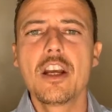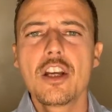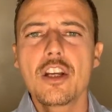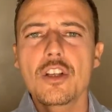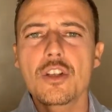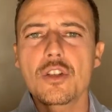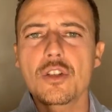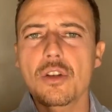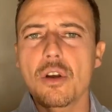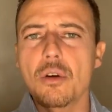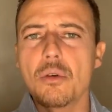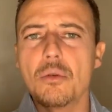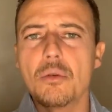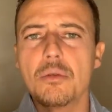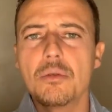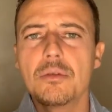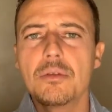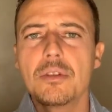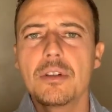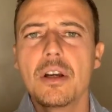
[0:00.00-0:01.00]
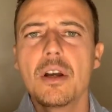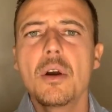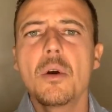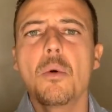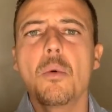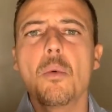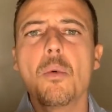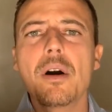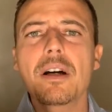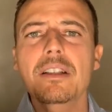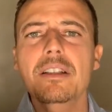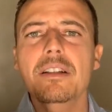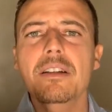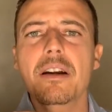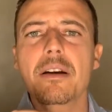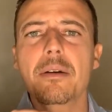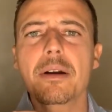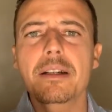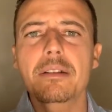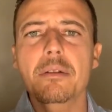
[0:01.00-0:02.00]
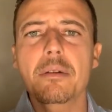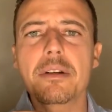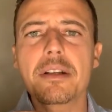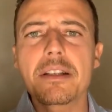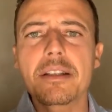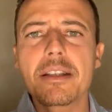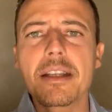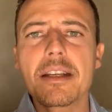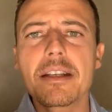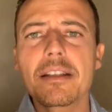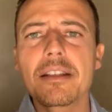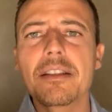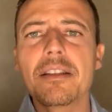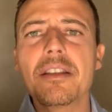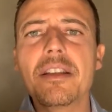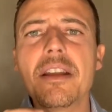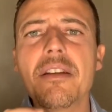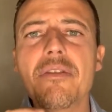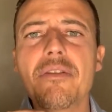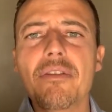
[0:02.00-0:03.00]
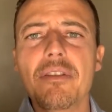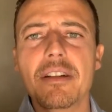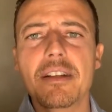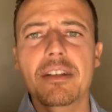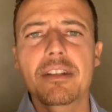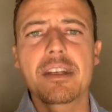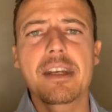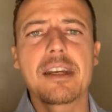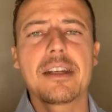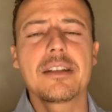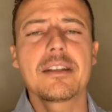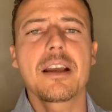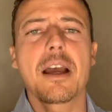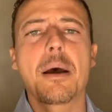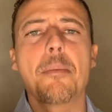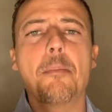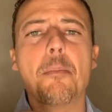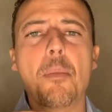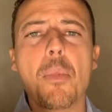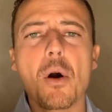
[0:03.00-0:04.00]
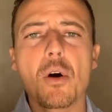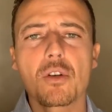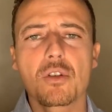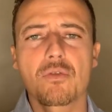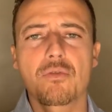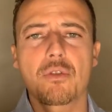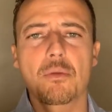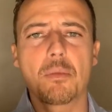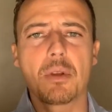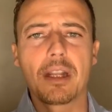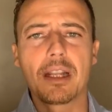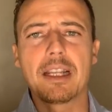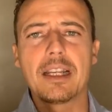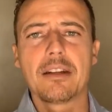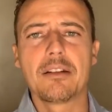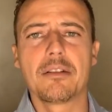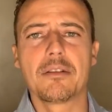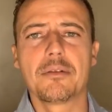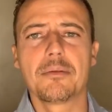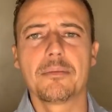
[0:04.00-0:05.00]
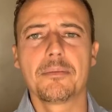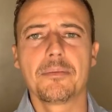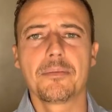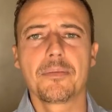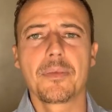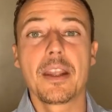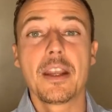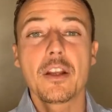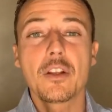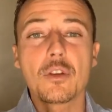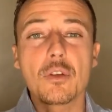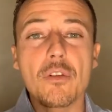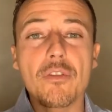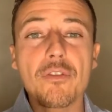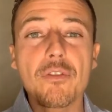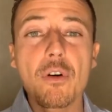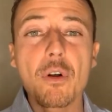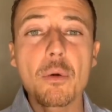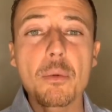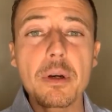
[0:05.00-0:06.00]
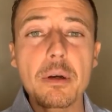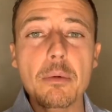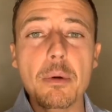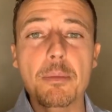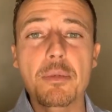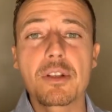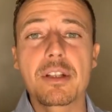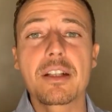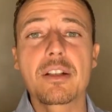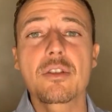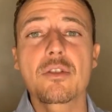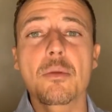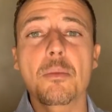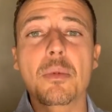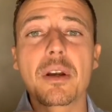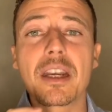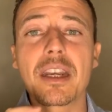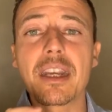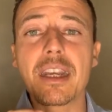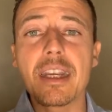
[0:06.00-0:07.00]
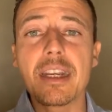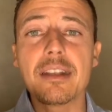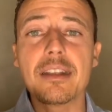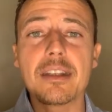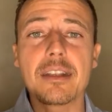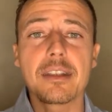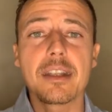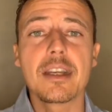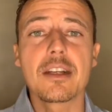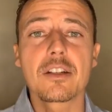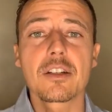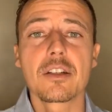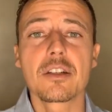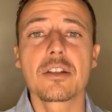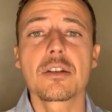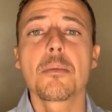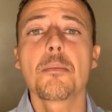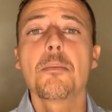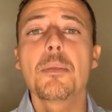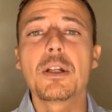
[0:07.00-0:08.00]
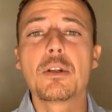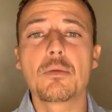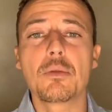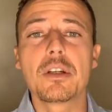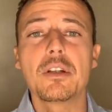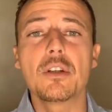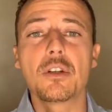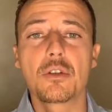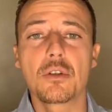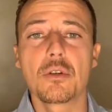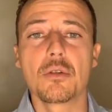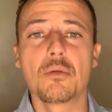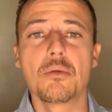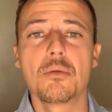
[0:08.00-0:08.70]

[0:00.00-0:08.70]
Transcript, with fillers: So, what characteristics differentiate a boss from a leader? The following represents some key distinctions between the two.